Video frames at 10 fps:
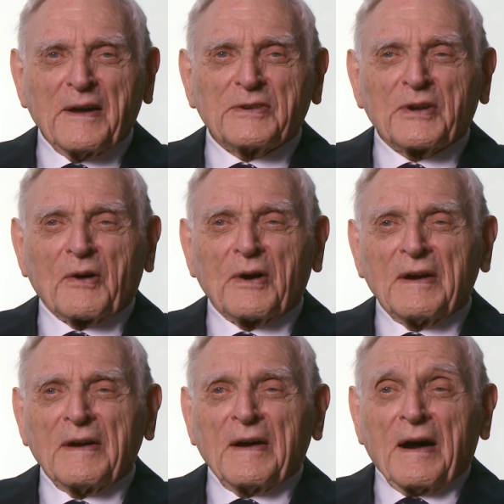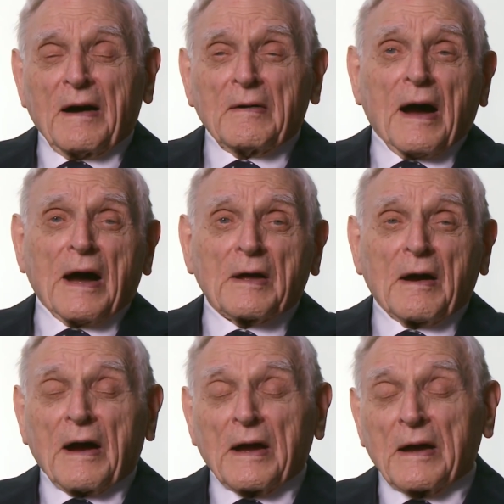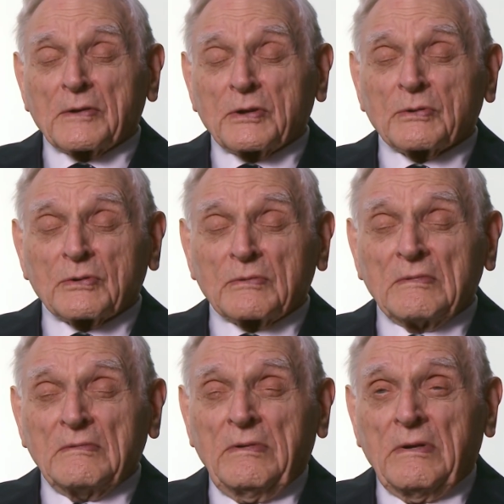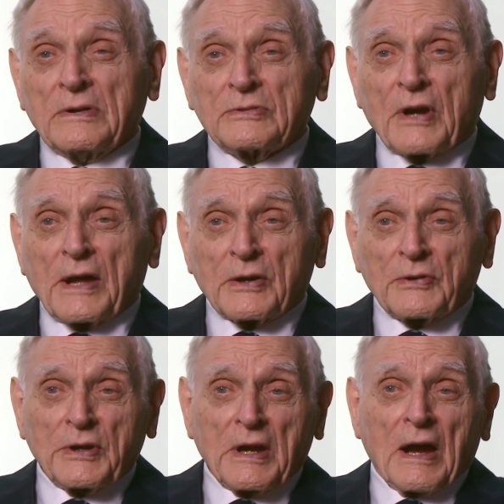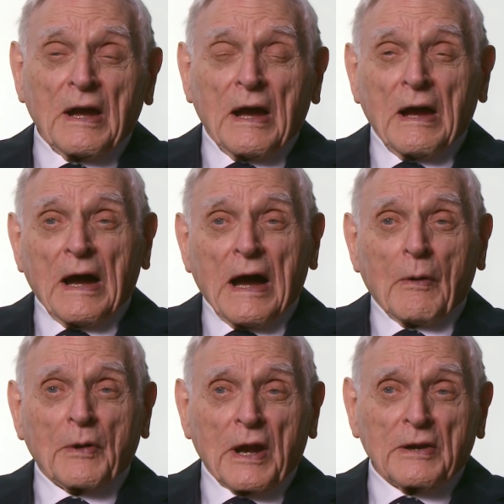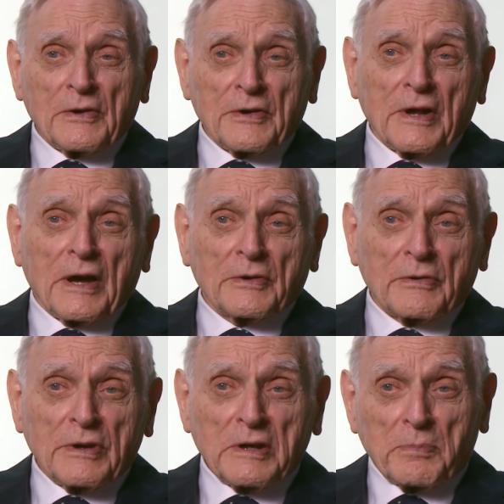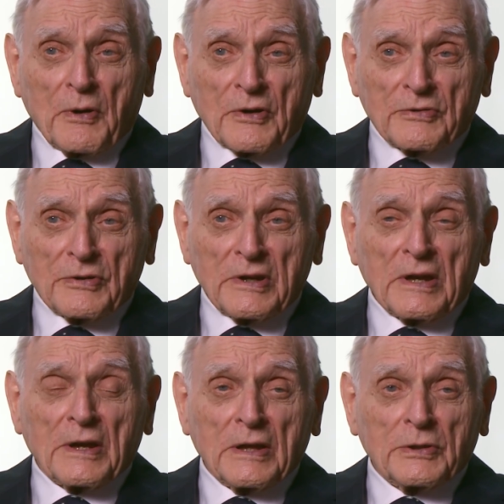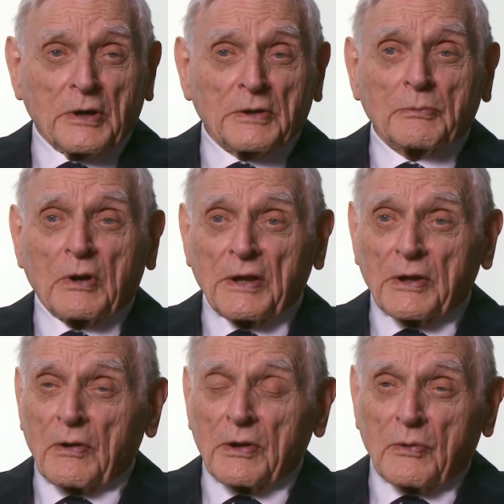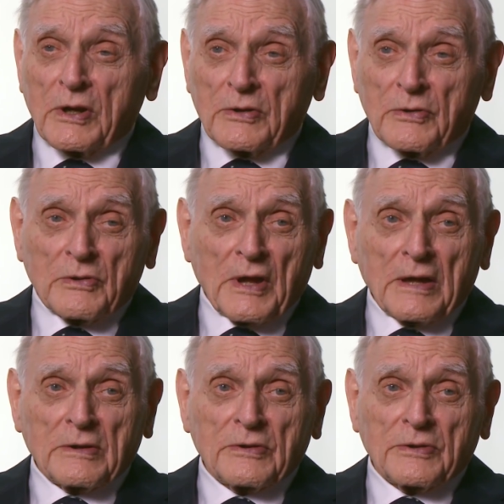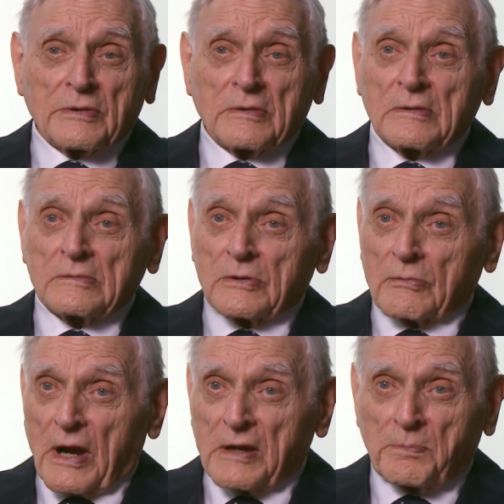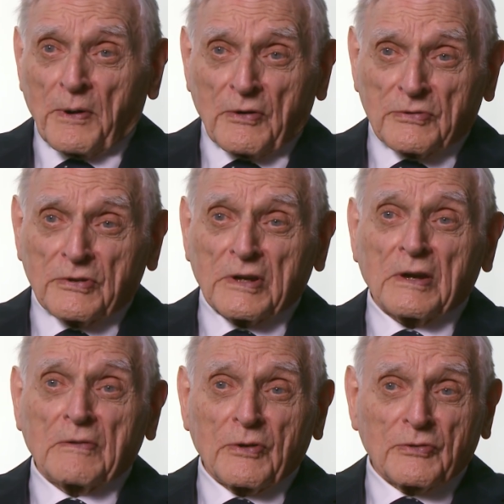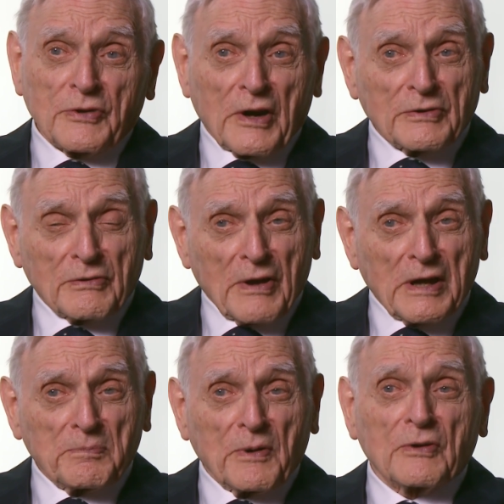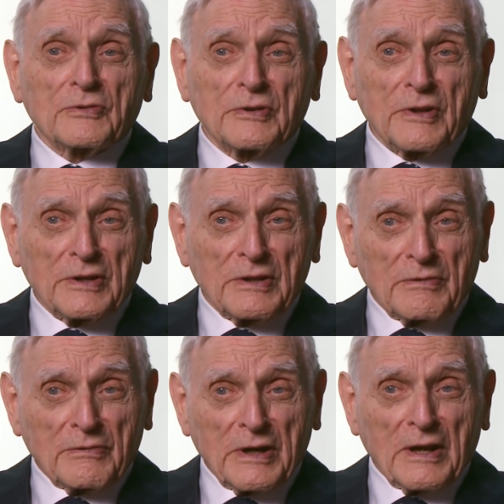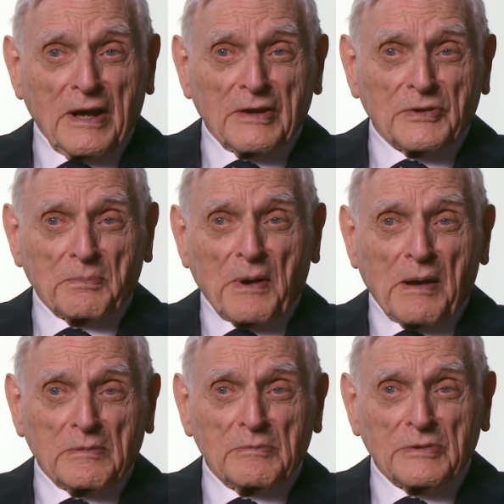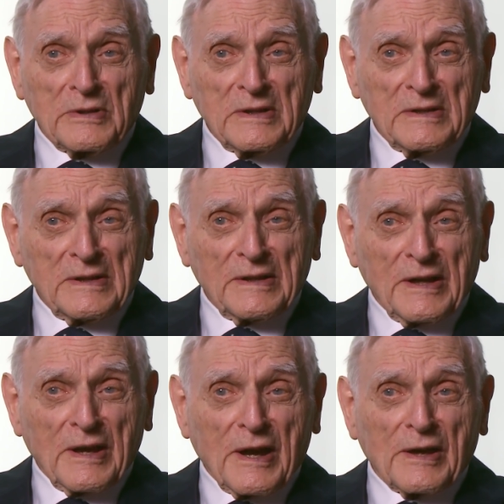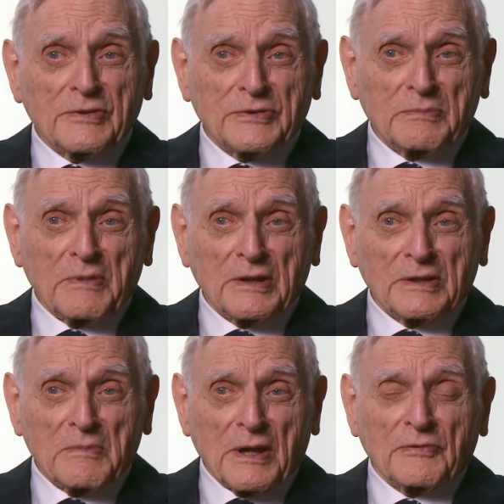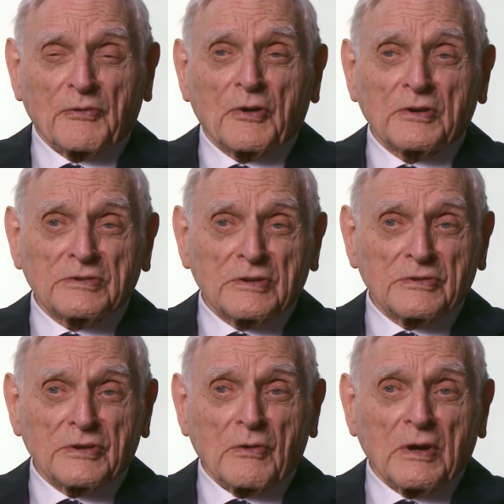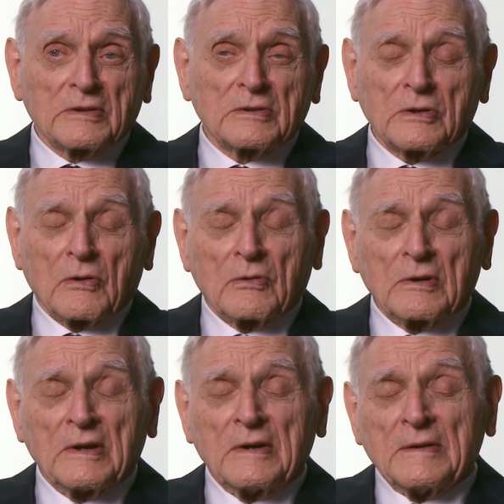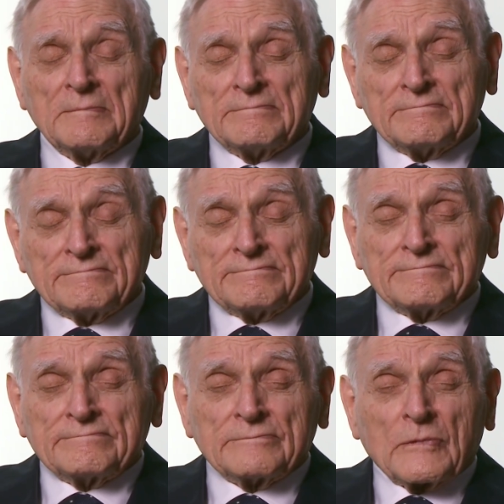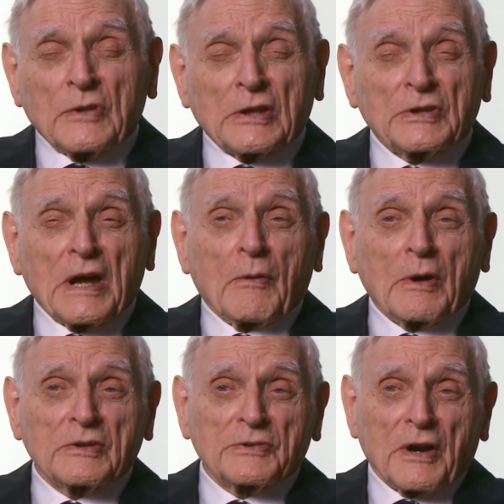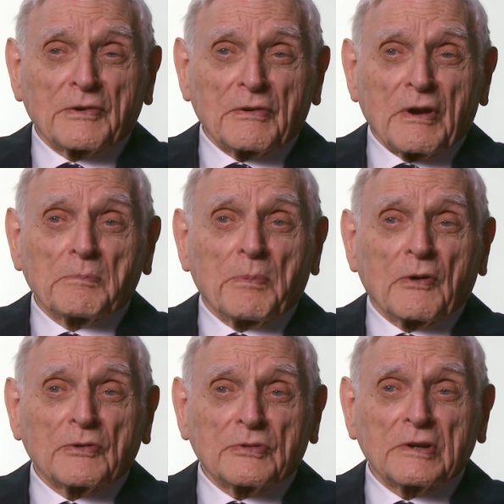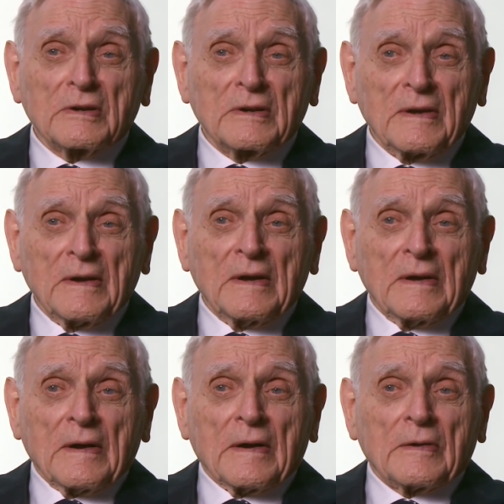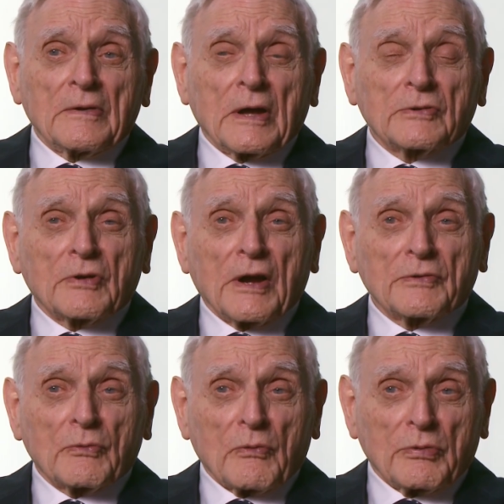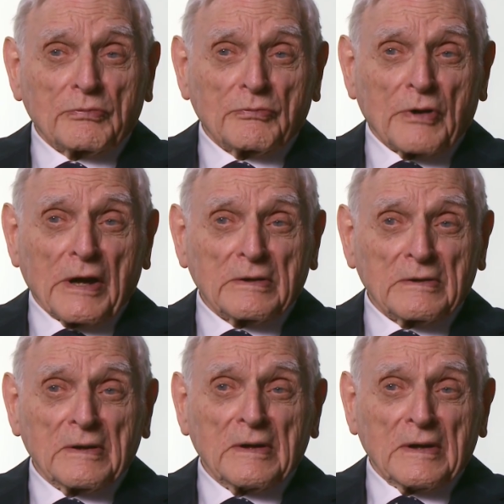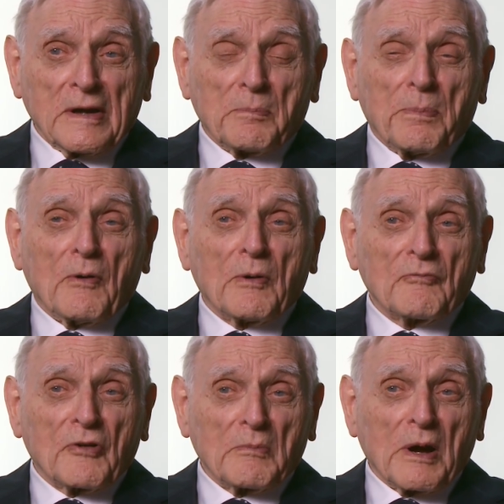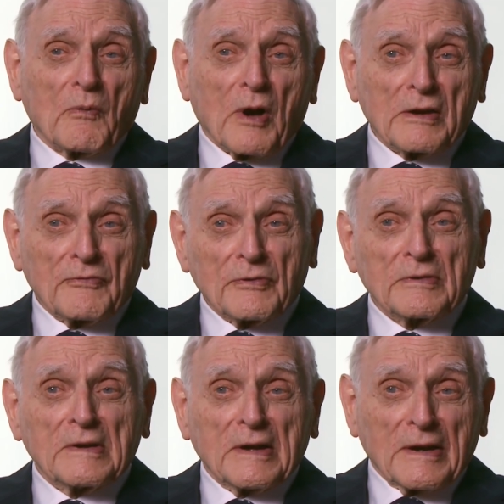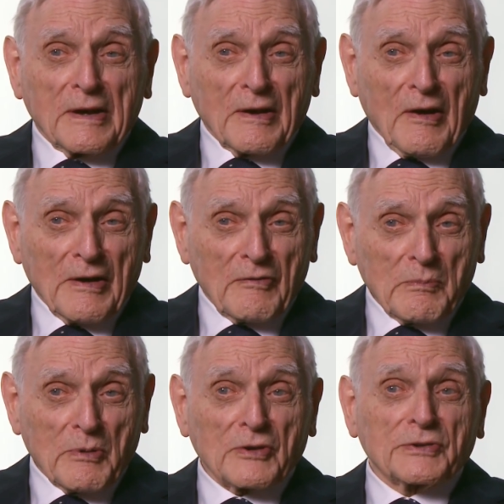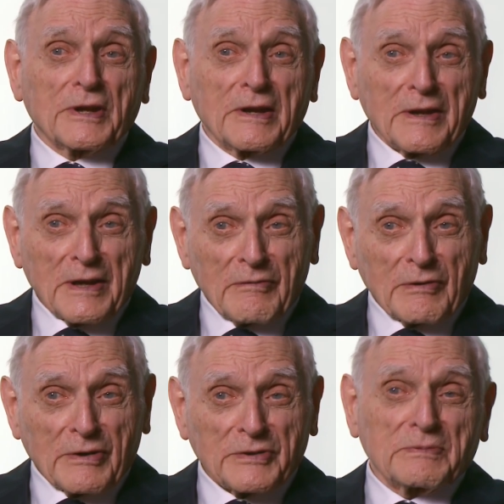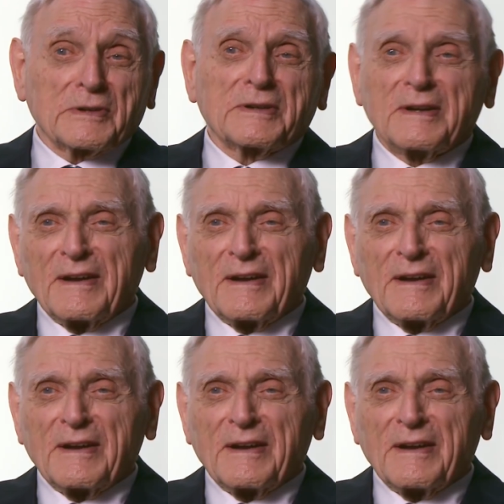So I had to try to see, how would I learn how to read poetry? And I thought, well, the only way to do that is to write poetry. And if you start to write poetry, then you realize the problem he has to make the metaphors and so on. So that's how I started to write poetry. And I tried to write a poem for my wife every birthday and every Christmas.